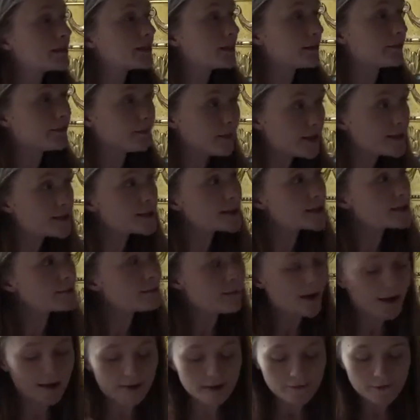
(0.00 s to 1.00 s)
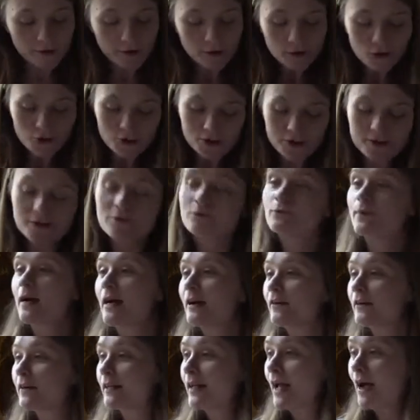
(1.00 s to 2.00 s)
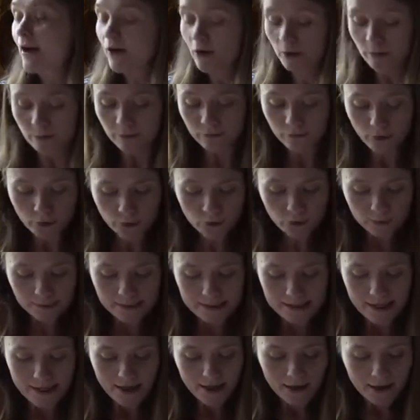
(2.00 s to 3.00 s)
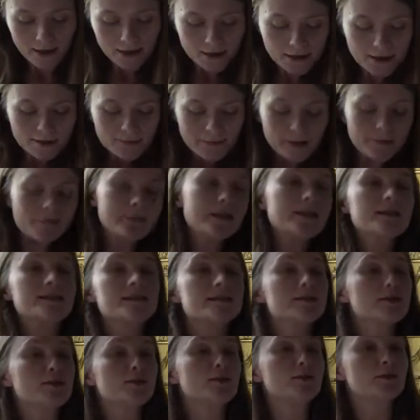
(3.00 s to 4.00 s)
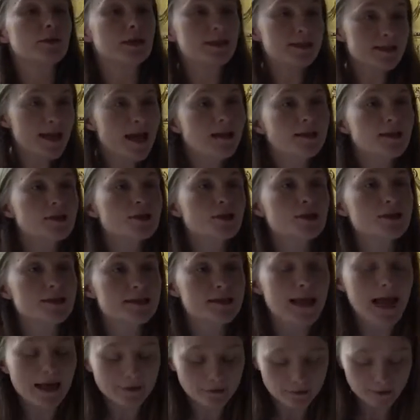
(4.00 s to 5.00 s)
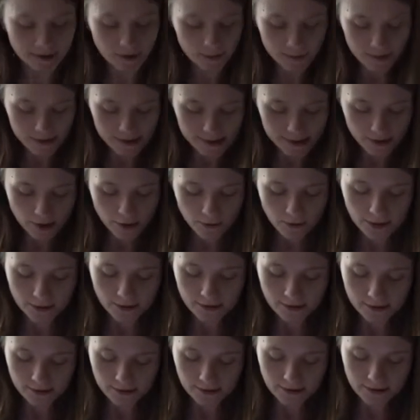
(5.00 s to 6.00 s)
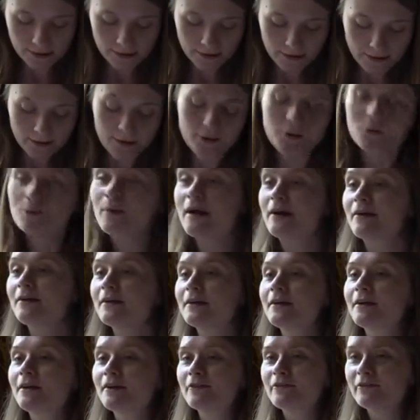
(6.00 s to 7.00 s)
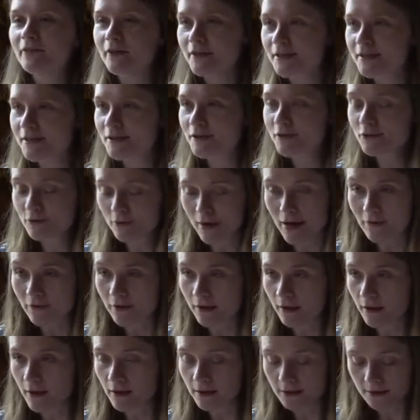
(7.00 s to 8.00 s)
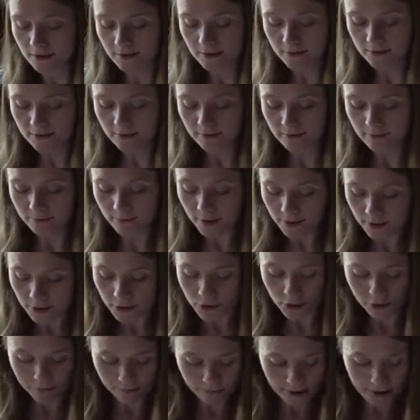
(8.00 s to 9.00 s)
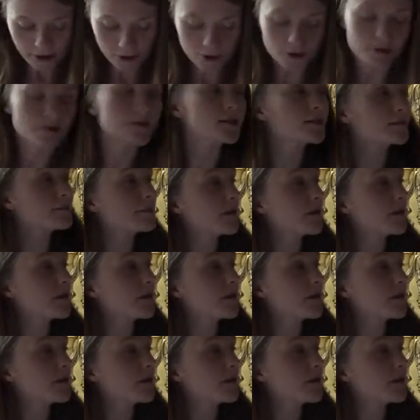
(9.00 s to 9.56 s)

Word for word: unconvinced by the virtues of wearing Arab robes, her commitment to intelligence gathering was total, where in her first travelogue, Persian Pictures,